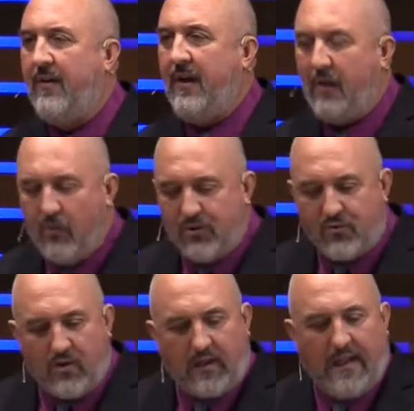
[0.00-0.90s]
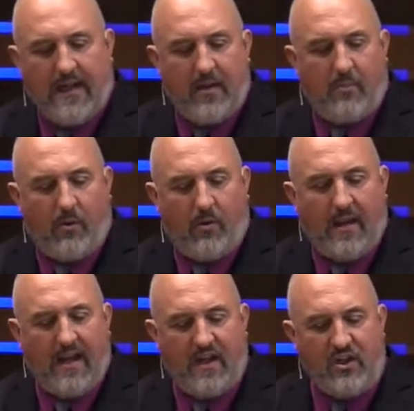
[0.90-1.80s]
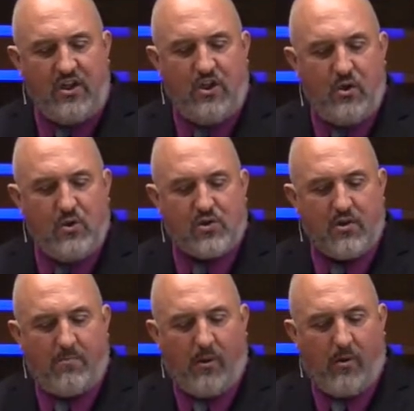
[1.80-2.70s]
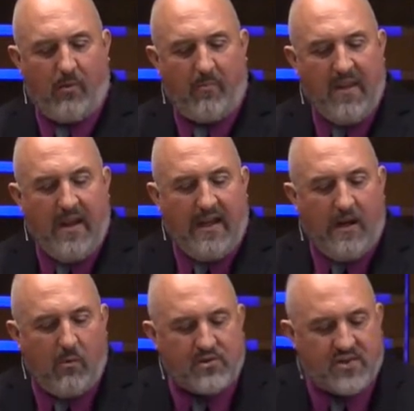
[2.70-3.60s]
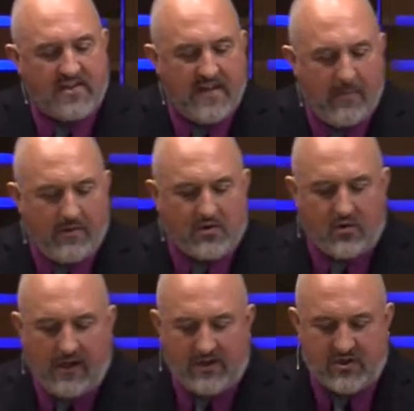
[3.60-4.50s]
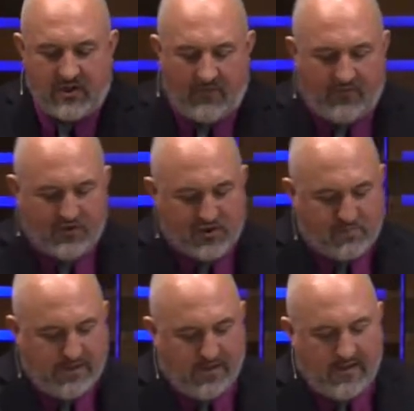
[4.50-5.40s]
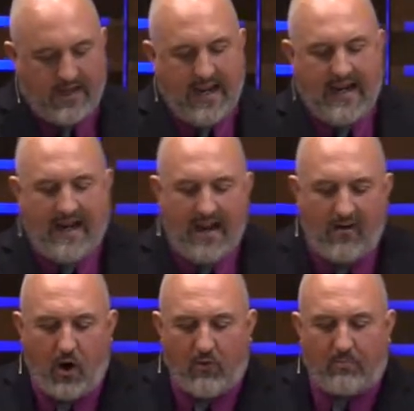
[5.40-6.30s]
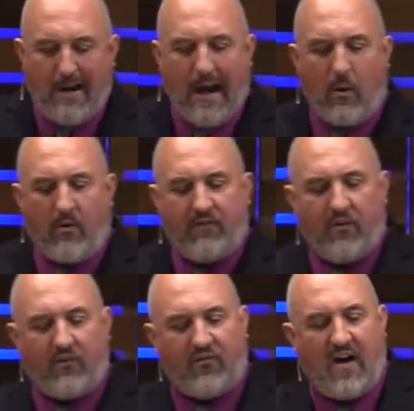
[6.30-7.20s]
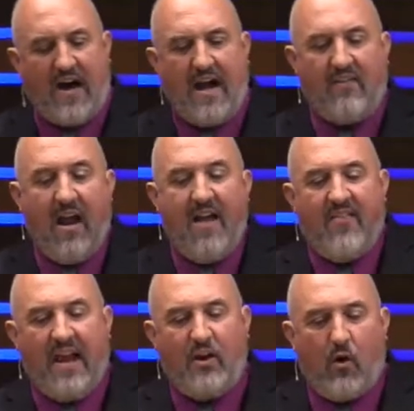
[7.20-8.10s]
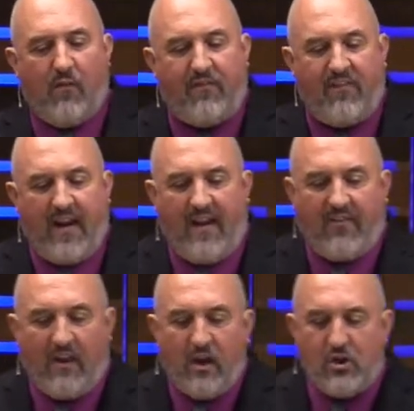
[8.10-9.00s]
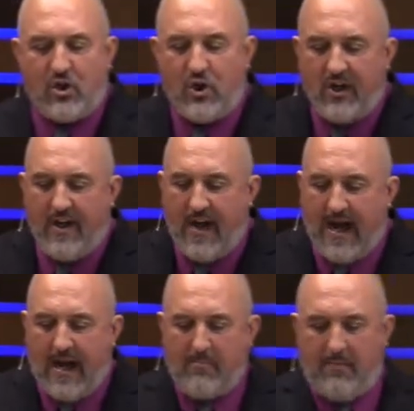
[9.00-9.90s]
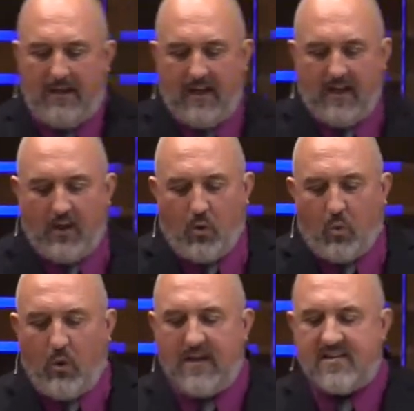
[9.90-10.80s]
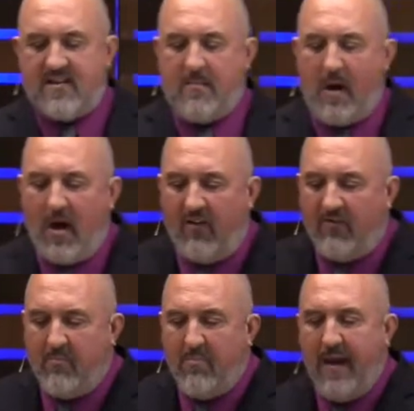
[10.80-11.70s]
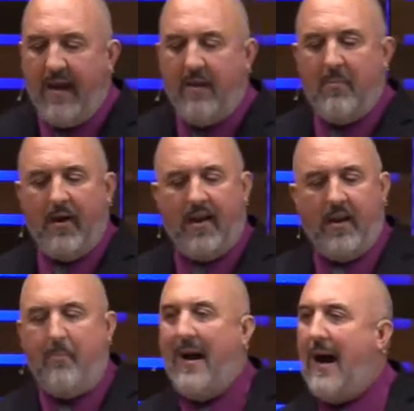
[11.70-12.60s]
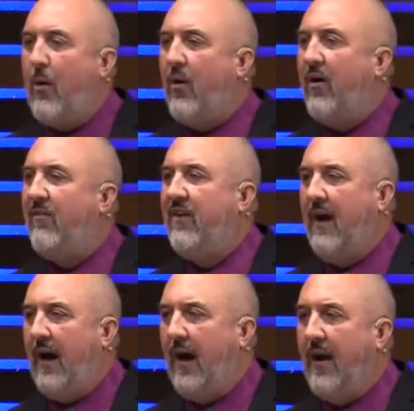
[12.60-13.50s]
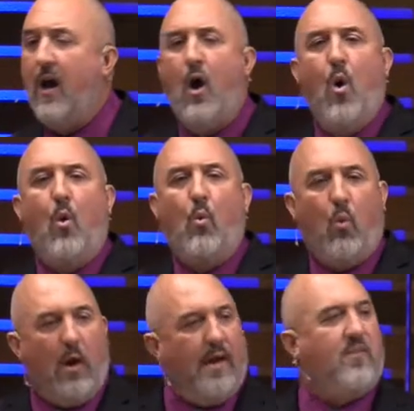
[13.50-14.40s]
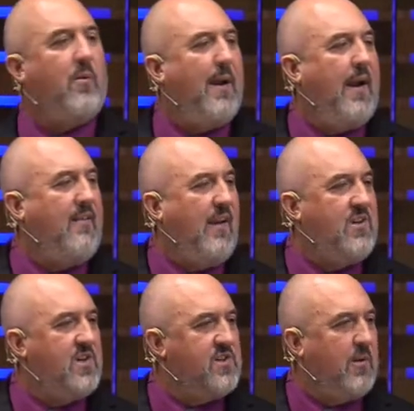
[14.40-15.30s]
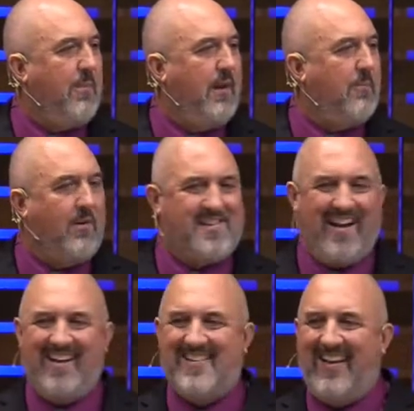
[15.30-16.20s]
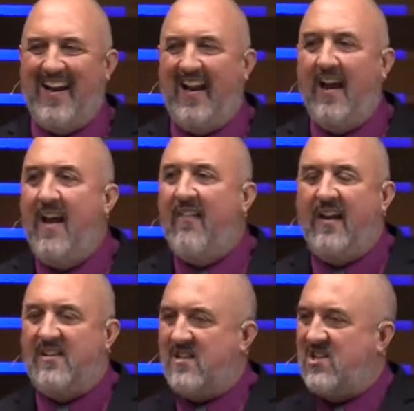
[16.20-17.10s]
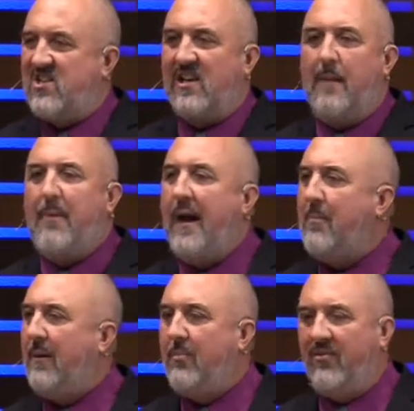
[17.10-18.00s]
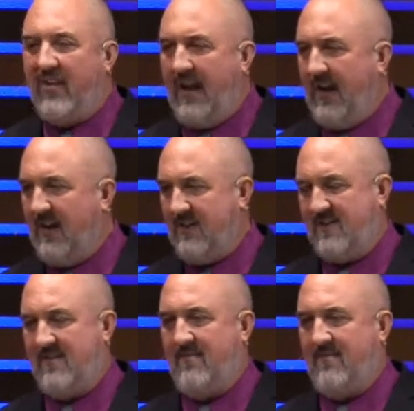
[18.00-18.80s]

It was relatable and usable. It was the demonstration of the Spirit and uh, of power, verse 5, that your faith should not be in the wisdom of men, but in the power of God. Way too many teachings are being presented today that just slip out of people's hands.